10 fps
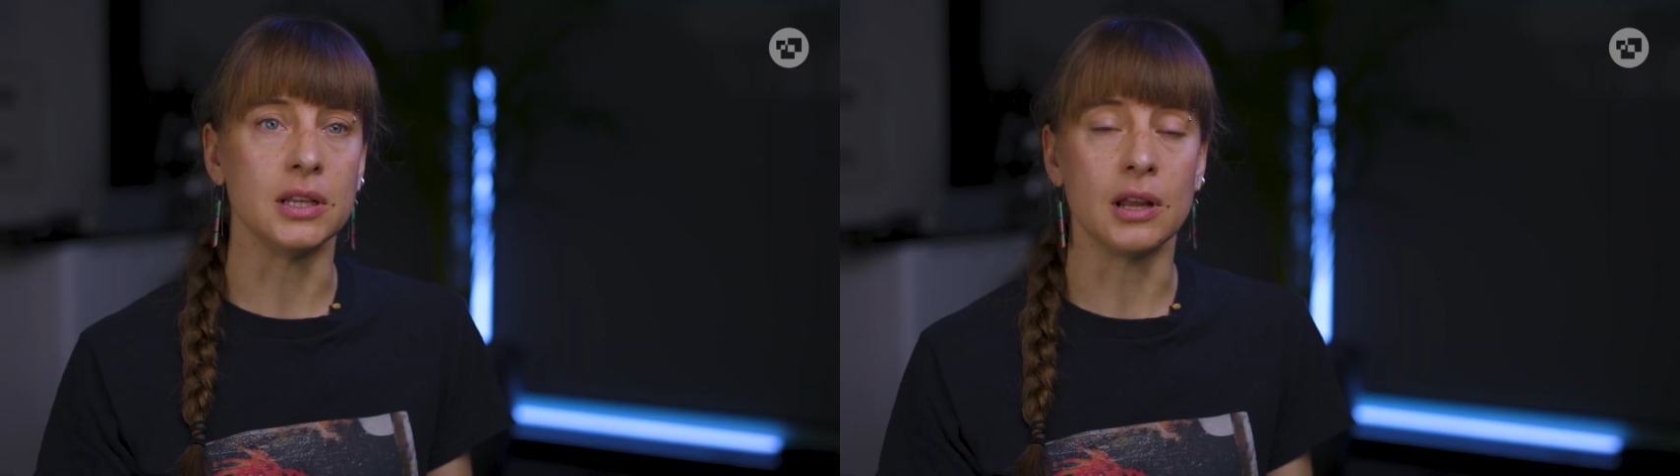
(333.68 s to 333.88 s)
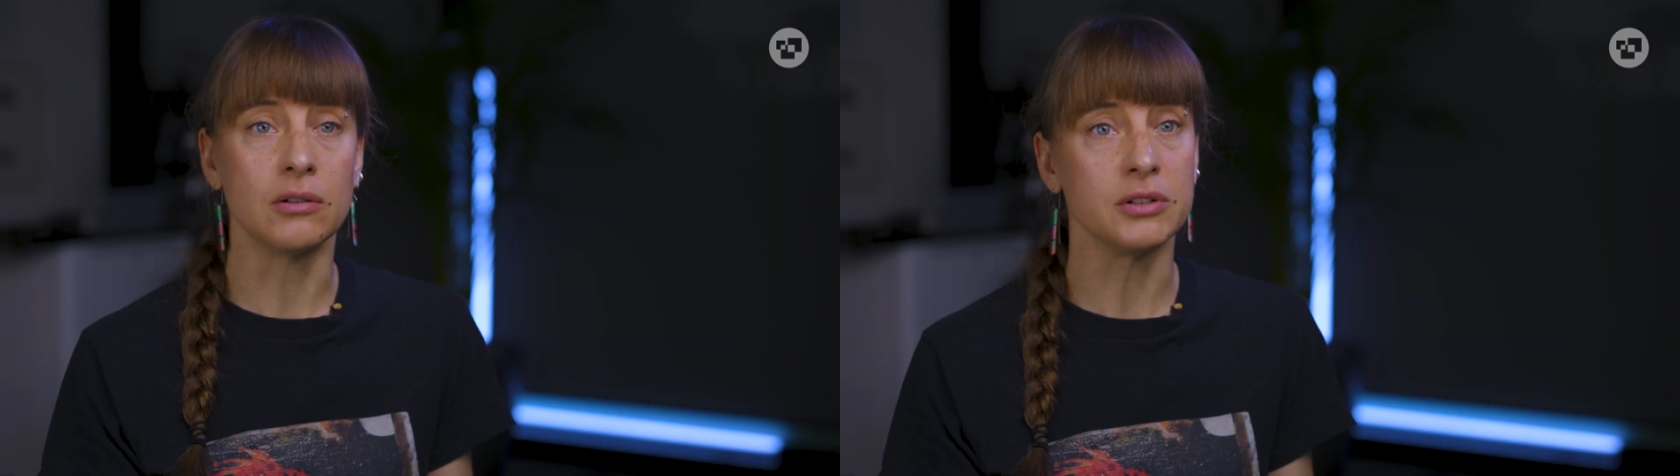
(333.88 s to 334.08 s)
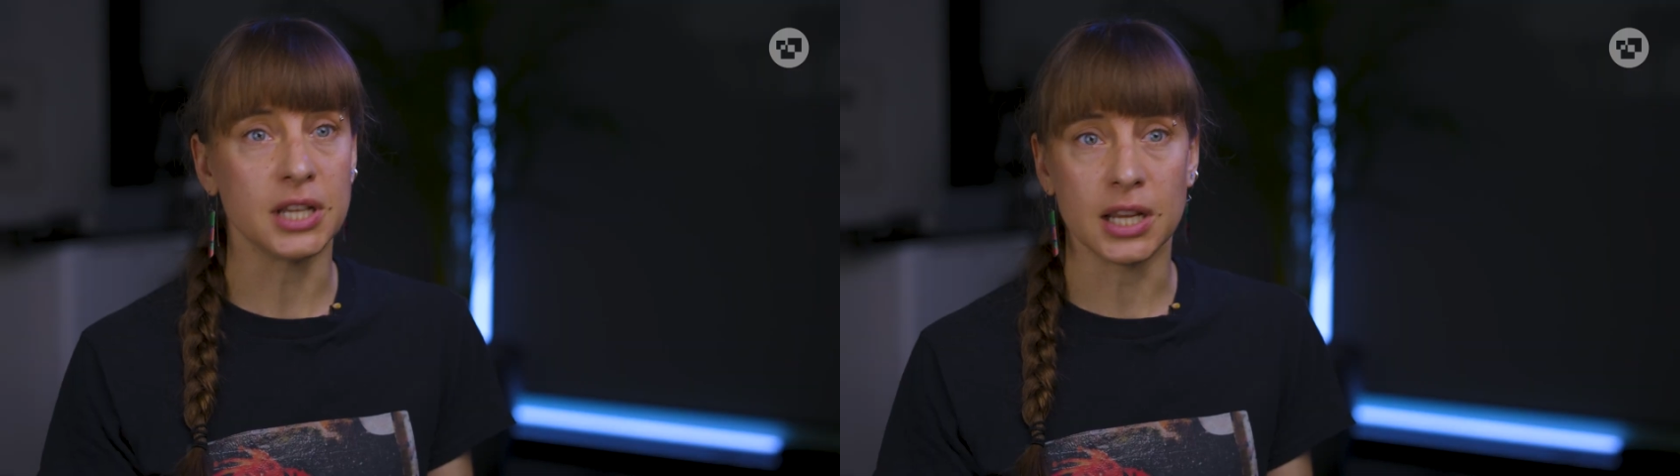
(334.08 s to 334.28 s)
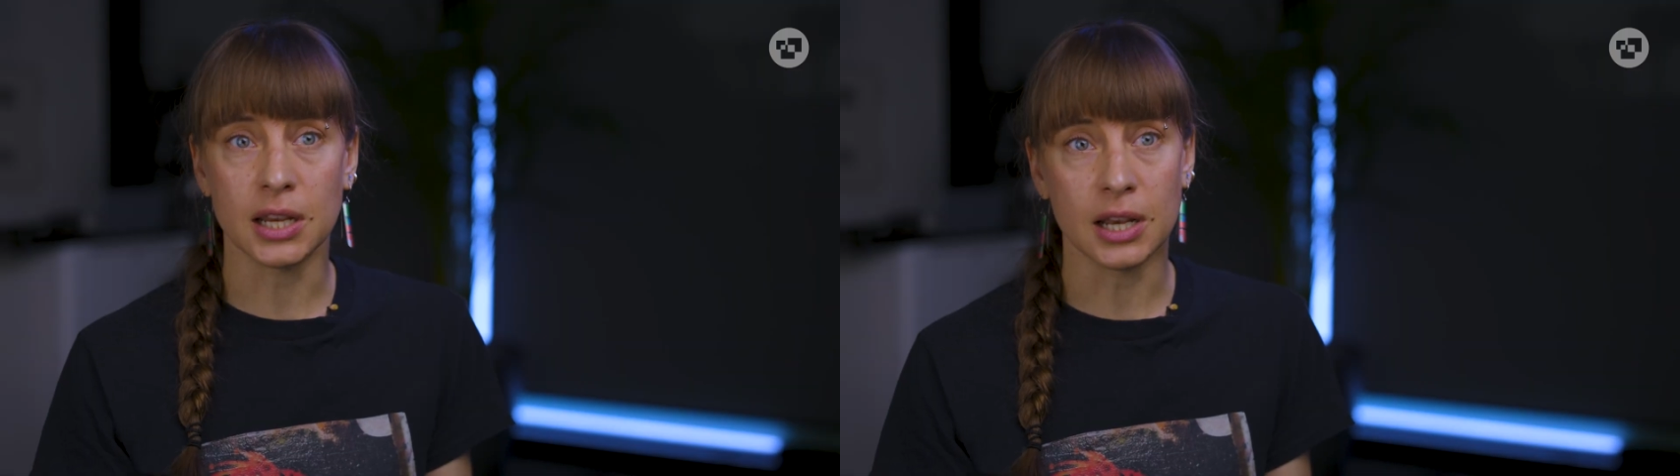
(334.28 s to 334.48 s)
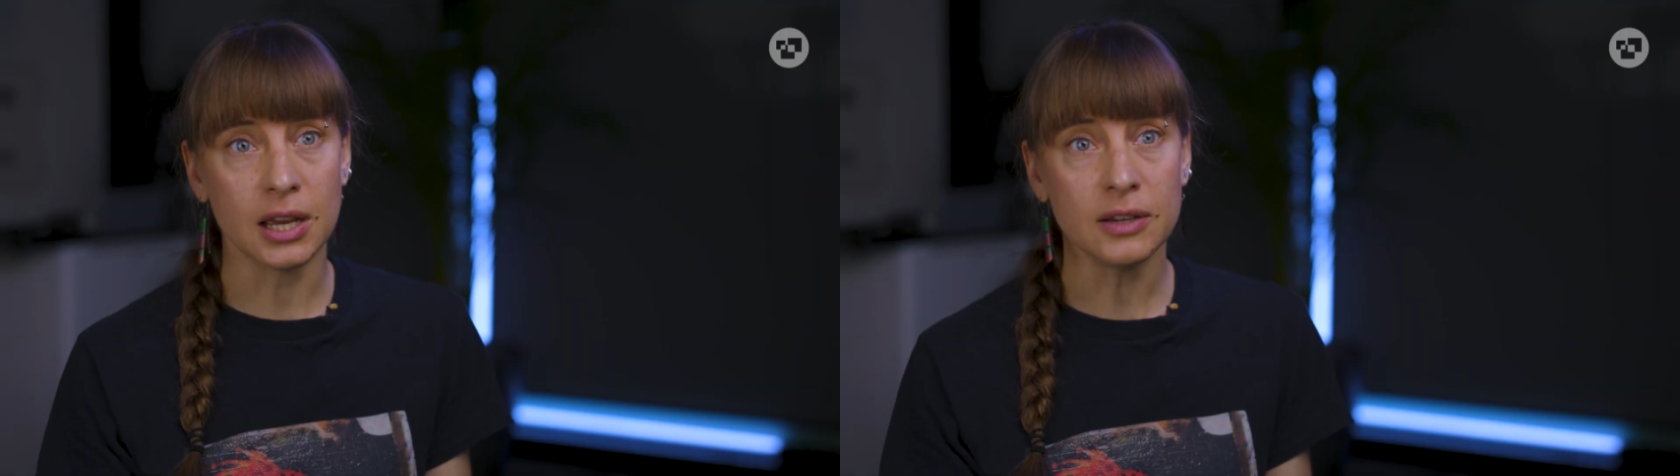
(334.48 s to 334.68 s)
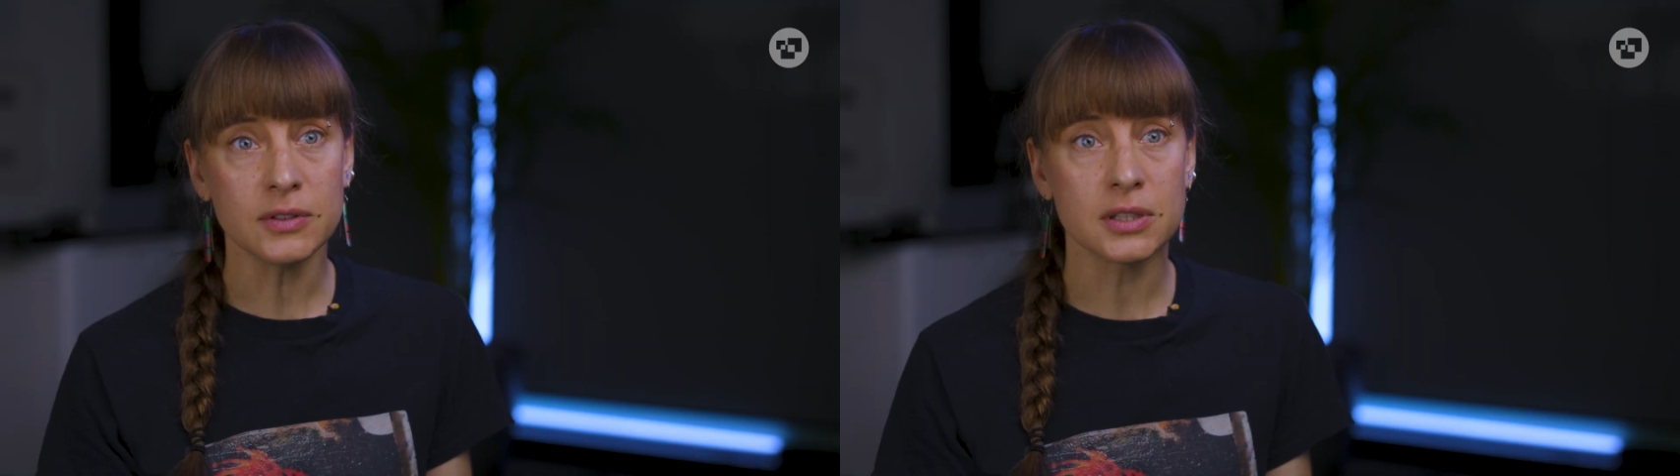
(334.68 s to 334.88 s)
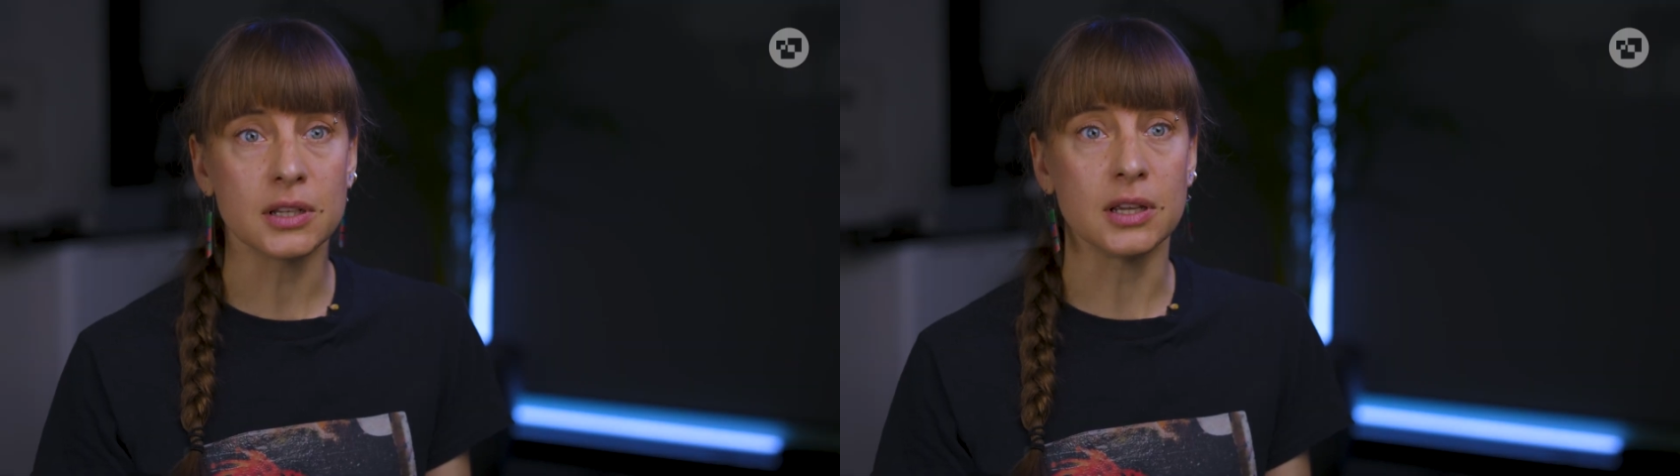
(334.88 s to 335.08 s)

in our daily lives,